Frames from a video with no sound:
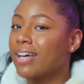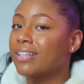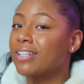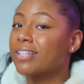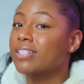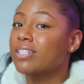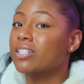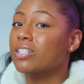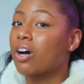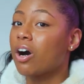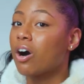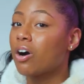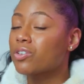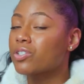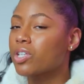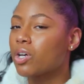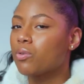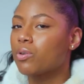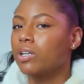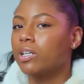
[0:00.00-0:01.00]
this is
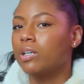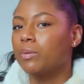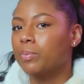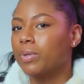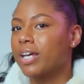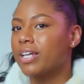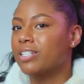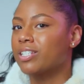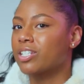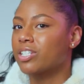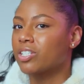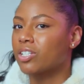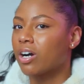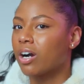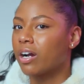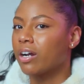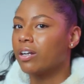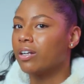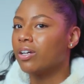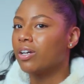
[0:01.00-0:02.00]
also a good place to
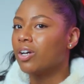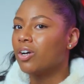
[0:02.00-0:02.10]
start.